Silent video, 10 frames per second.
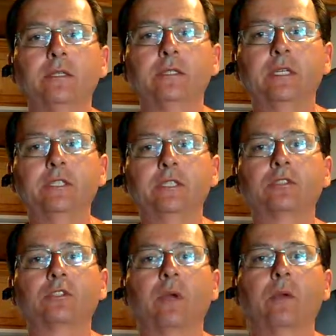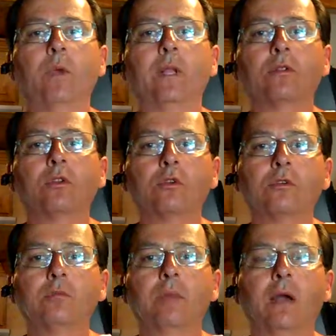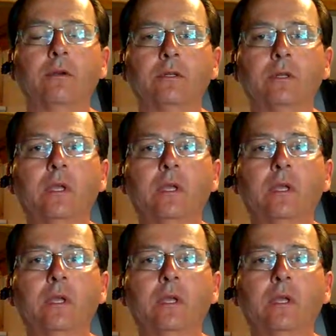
addiction, so I went and learned about it.